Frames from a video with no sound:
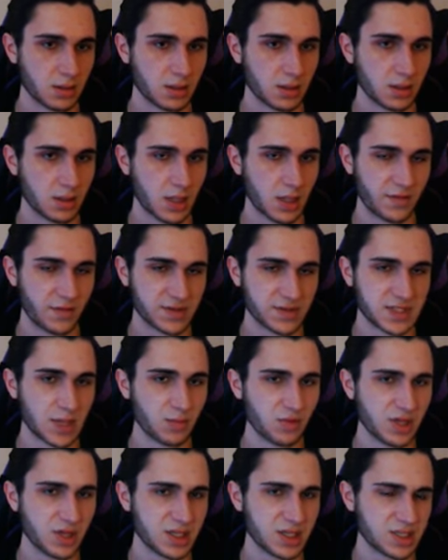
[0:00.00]
Now for some
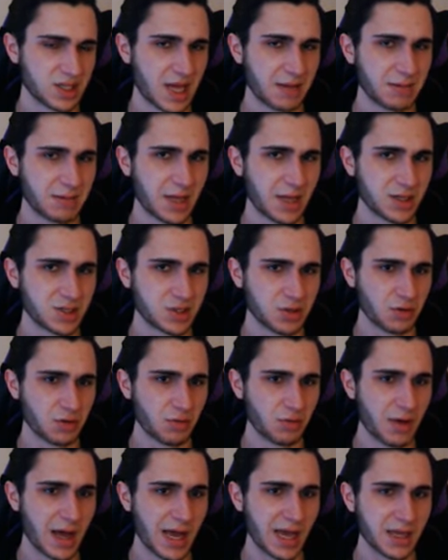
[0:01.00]
reason, I'm not sure
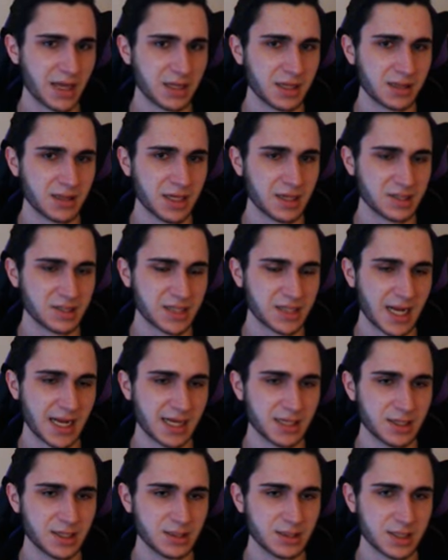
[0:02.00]
why they decided
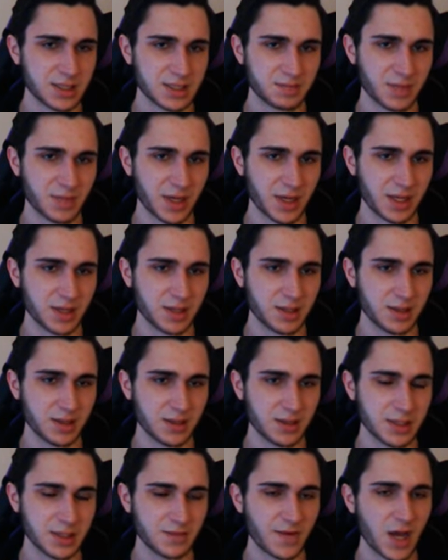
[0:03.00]
to do this, but
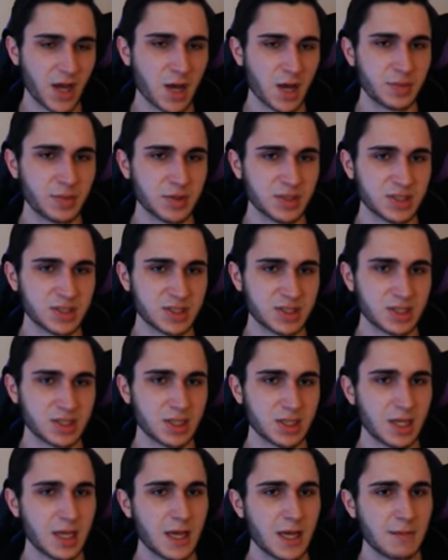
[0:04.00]
the developers
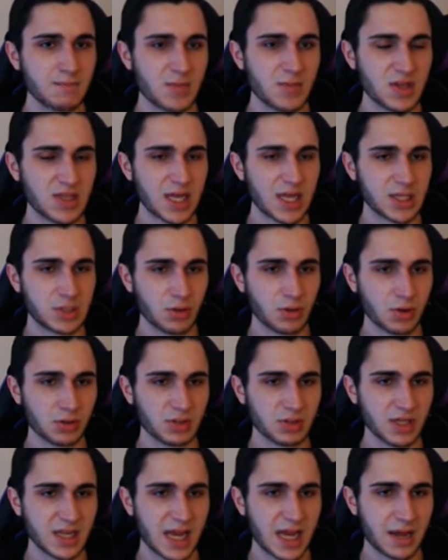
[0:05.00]
made that door
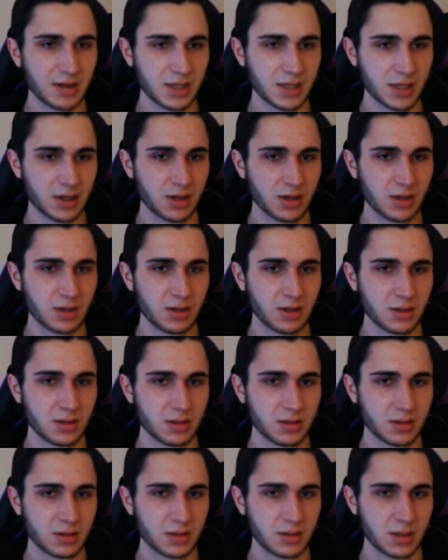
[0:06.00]
lead out here.
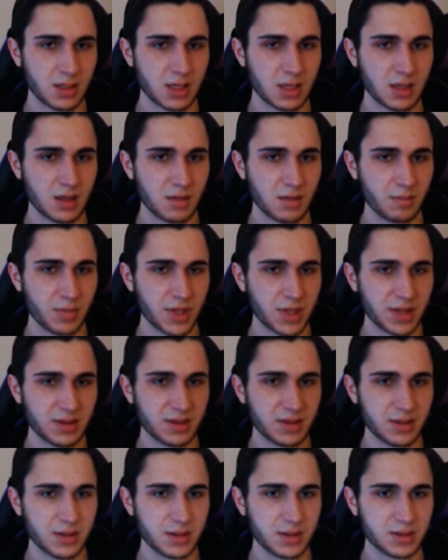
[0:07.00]
But
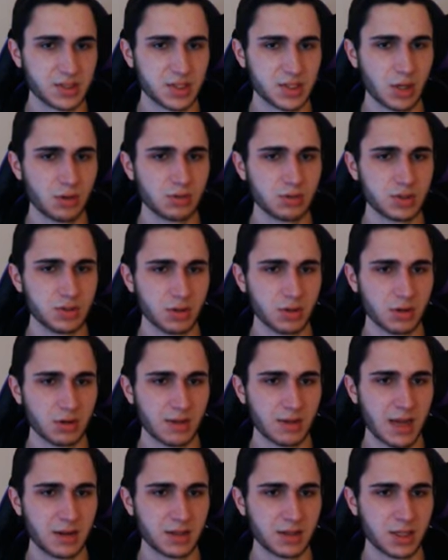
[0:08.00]
there's no door
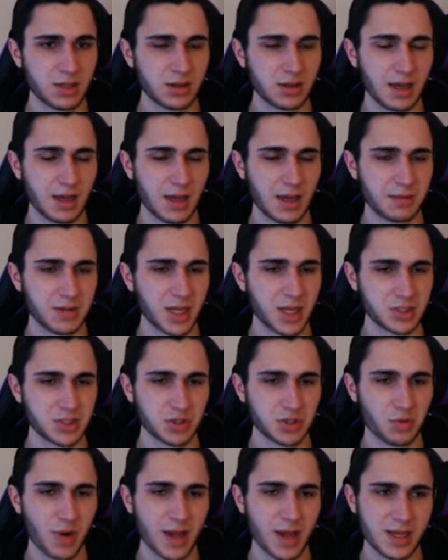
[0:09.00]
around here. I'm not
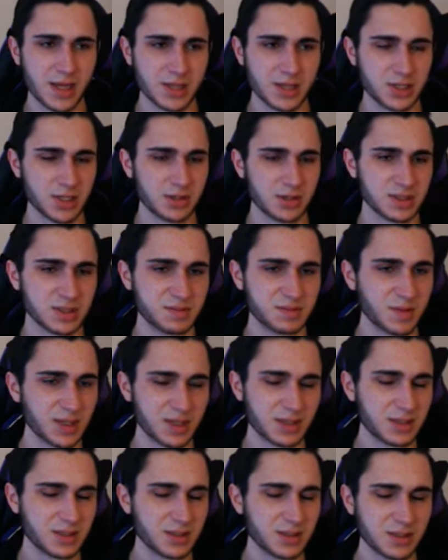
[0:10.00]
sure why they chose, but
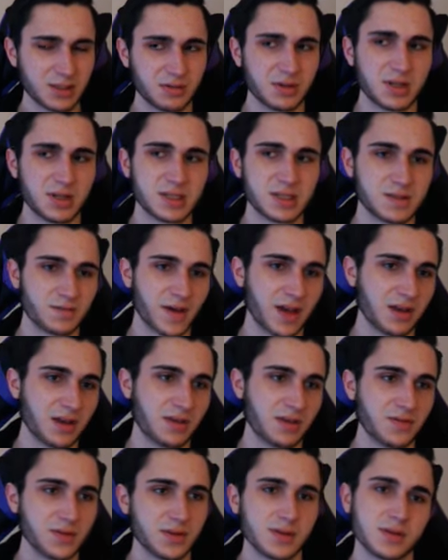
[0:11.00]
you know what, it's fine.
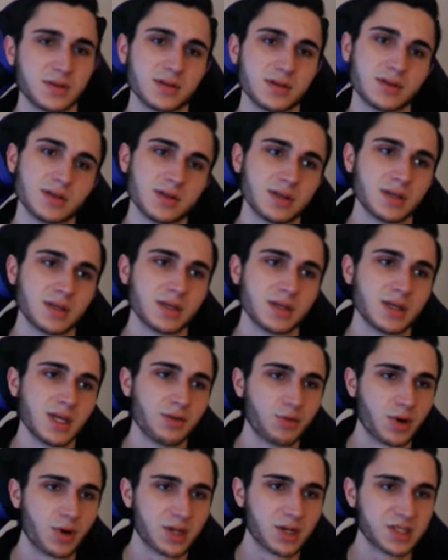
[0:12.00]
It
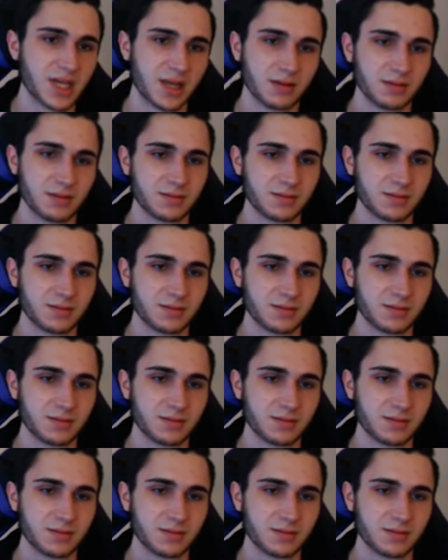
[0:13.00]
works out.